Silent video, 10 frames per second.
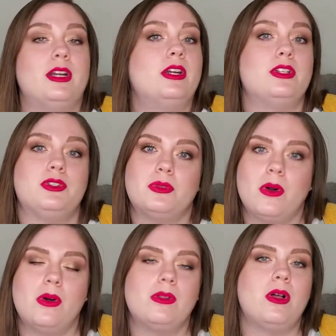
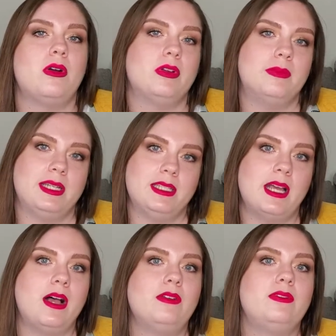control over
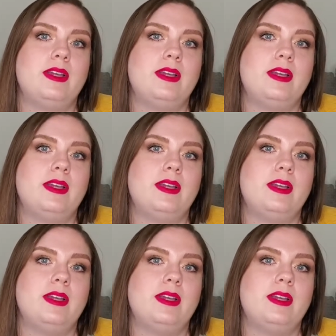myself